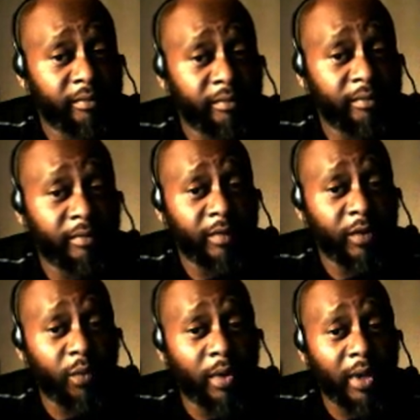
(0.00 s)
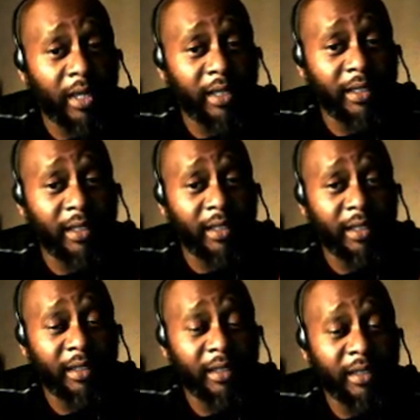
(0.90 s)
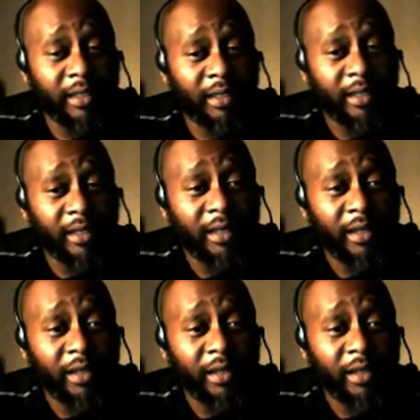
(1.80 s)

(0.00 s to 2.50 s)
What the hell is he talking about? He's compassionate.